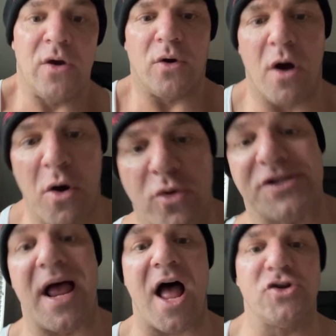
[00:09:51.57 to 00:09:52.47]
Oh,
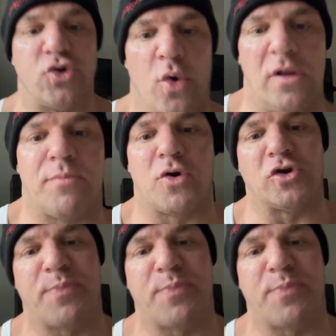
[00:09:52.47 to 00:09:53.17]
Todd Jewell or Bruce